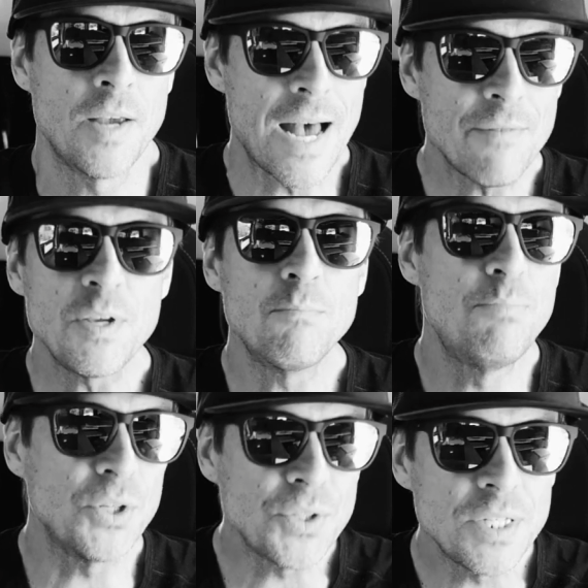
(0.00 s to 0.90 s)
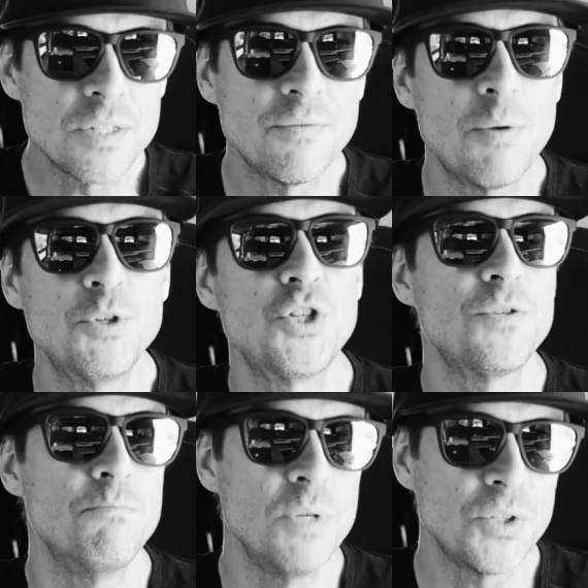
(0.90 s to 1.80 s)
Having billions of
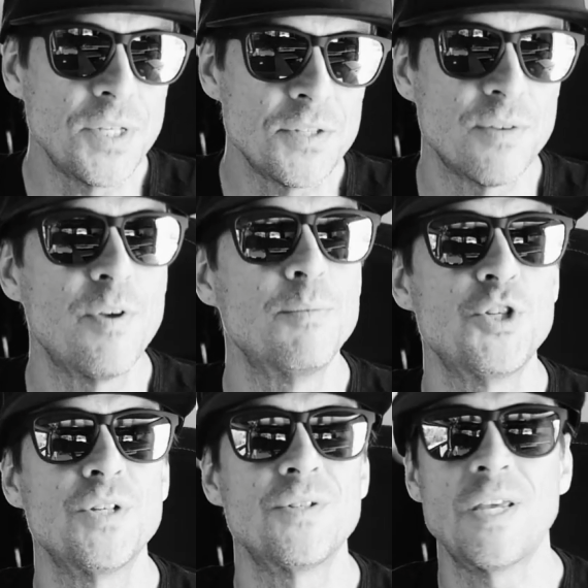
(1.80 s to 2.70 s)
images, millions of images,